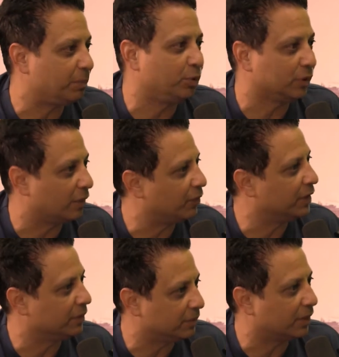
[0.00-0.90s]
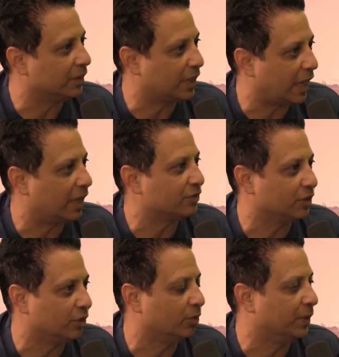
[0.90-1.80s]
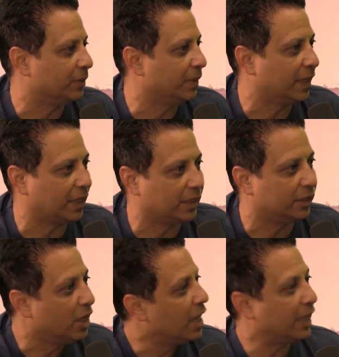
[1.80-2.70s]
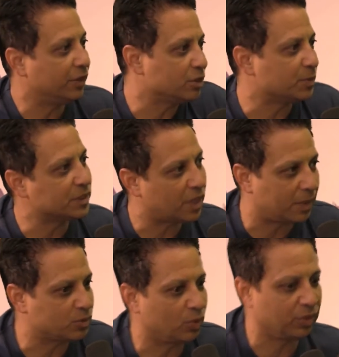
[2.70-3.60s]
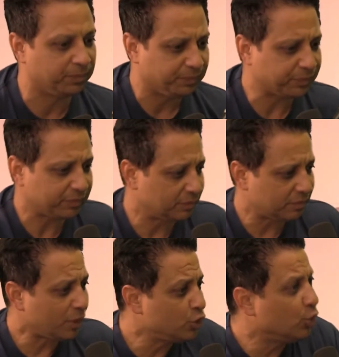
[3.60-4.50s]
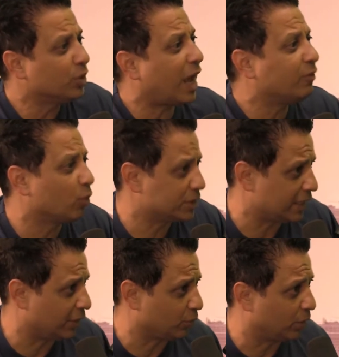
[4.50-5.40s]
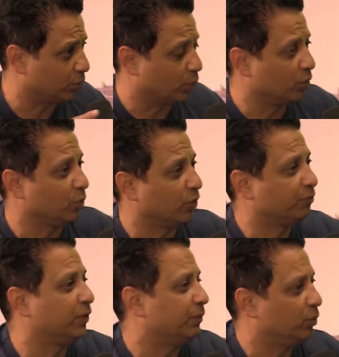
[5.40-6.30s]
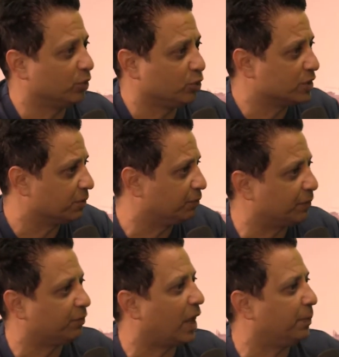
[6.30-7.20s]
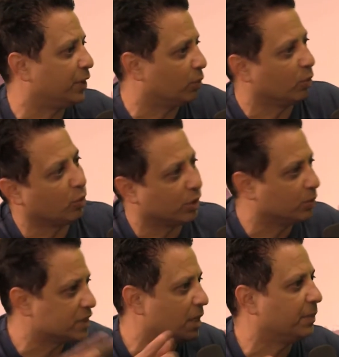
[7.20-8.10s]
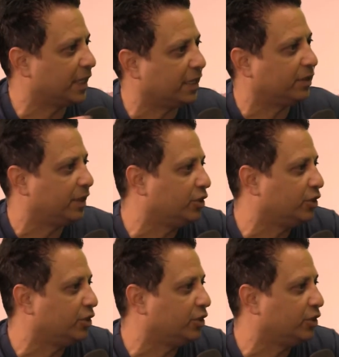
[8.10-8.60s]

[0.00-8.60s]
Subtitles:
pulled off on the gas a little bit, man. I didn't. And there's been times where you and I have worked together on the road, and we're doing some flip flopping, or we're working with somebody, I'll